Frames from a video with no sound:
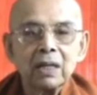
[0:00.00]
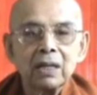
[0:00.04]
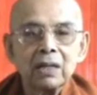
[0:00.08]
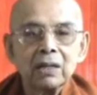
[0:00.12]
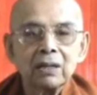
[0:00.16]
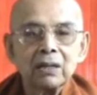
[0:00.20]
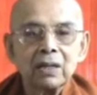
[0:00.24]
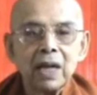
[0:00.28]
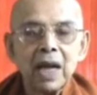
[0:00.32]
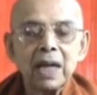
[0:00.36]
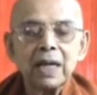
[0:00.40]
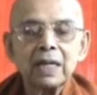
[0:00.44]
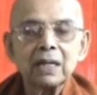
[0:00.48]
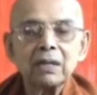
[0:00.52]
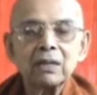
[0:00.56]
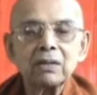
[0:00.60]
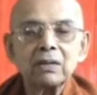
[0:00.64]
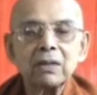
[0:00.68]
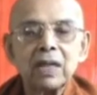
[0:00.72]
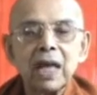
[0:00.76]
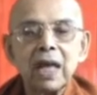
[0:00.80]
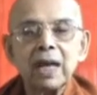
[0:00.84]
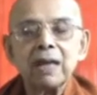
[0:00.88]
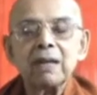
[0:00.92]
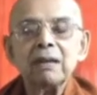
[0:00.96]
right
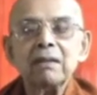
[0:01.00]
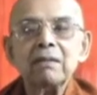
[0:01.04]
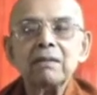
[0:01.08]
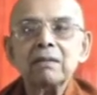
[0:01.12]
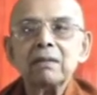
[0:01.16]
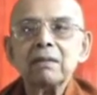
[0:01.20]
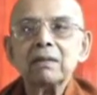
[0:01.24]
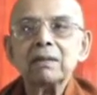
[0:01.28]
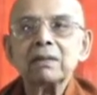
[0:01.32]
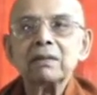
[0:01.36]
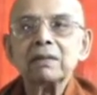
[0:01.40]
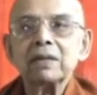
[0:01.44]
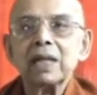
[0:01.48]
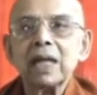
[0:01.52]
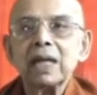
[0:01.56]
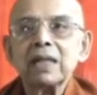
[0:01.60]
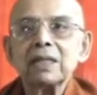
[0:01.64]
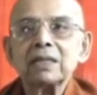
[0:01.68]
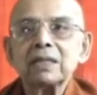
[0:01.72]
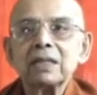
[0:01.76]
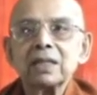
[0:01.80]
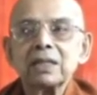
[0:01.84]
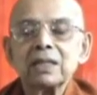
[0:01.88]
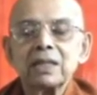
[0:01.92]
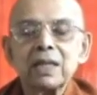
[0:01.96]
then there
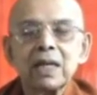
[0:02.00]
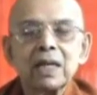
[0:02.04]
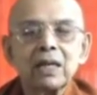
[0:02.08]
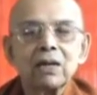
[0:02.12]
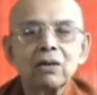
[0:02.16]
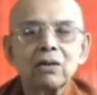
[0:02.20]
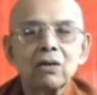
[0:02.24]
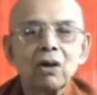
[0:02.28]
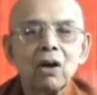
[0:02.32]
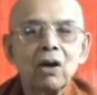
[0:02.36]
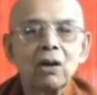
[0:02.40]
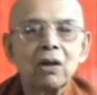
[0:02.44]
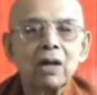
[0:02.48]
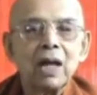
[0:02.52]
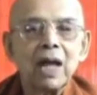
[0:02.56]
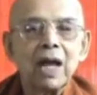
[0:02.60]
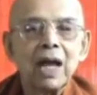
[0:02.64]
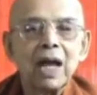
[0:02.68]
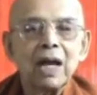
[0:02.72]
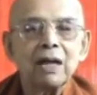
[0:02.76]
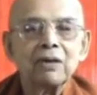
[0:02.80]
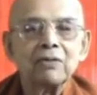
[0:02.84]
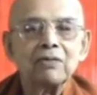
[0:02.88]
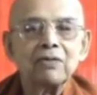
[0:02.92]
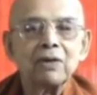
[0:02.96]
is a thing called
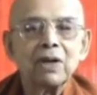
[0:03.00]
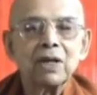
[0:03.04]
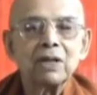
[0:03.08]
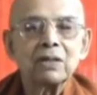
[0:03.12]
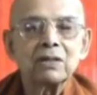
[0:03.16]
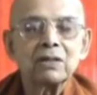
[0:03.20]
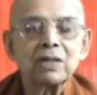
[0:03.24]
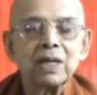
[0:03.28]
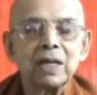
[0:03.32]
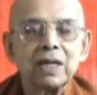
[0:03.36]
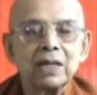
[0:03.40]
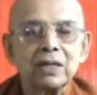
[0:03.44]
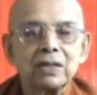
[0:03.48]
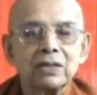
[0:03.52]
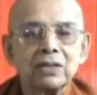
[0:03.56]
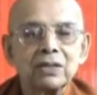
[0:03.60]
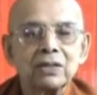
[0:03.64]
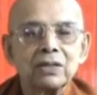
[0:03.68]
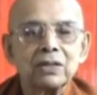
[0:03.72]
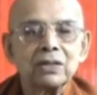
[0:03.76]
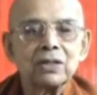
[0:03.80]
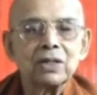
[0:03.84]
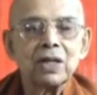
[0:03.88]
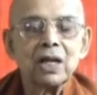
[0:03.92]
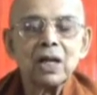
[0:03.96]

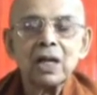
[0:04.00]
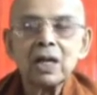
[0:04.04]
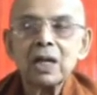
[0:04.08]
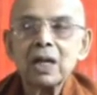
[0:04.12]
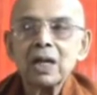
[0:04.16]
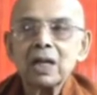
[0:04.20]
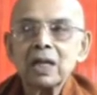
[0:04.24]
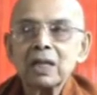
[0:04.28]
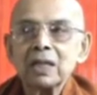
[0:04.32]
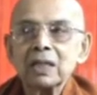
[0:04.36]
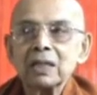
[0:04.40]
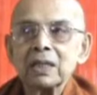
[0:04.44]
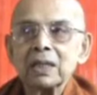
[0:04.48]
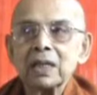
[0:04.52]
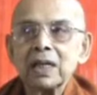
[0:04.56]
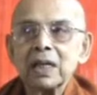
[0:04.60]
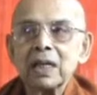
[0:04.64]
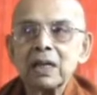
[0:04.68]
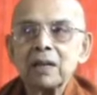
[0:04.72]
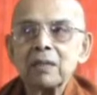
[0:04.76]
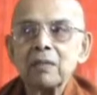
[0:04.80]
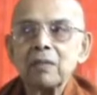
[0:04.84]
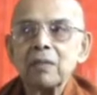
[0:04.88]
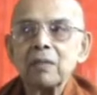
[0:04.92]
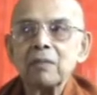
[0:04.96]
advertence.
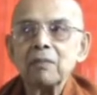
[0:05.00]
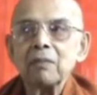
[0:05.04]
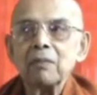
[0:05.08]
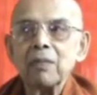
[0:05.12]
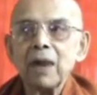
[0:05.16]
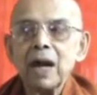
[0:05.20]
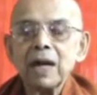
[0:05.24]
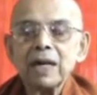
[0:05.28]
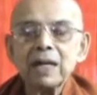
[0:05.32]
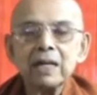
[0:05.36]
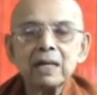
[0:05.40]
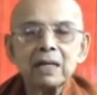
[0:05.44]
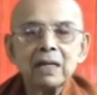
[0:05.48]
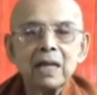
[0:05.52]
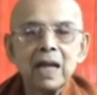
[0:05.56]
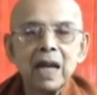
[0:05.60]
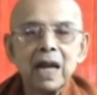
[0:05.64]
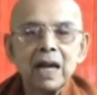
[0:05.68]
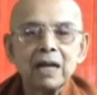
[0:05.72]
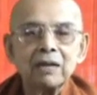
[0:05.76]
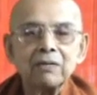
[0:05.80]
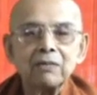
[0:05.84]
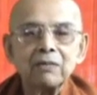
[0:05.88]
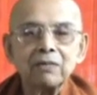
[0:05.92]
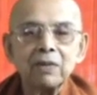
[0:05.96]
The mind
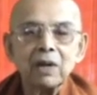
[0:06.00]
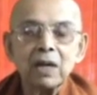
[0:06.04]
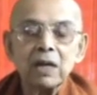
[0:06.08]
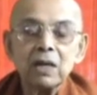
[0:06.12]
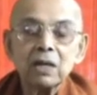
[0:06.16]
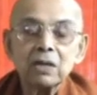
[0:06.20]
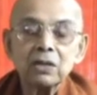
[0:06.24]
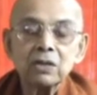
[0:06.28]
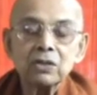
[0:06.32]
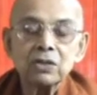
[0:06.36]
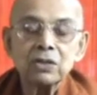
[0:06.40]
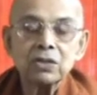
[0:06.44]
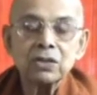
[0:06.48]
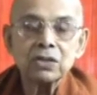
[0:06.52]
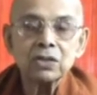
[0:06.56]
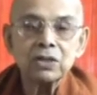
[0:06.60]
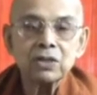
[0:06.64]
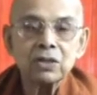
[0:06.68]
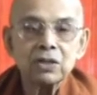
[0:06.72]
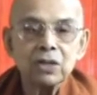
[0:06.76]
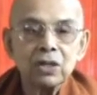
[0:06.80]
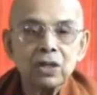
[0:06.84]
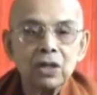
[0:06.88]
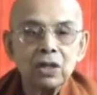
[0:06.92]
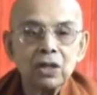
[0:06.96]

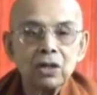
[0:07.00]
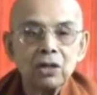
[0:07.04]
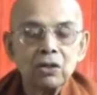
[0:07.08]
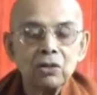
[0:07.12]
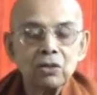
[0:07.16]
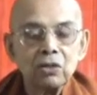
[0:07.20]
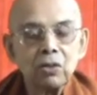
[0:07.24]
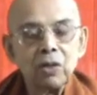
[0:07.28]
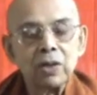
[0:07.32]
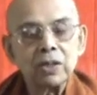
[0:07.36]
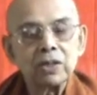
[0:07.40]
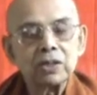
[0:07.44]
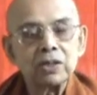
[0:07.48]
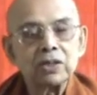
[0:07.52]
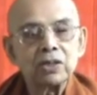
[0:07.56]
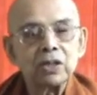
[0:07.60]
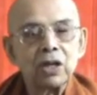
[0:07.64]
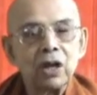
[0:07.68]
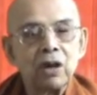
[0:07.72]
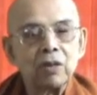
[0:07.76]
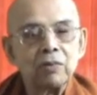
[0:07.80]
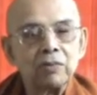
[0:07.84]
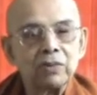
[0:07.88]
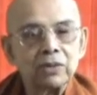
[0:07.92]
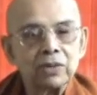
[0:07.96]
adverts towards the
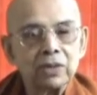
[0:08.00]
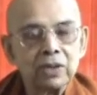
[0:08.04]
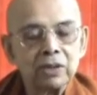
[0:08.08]
object.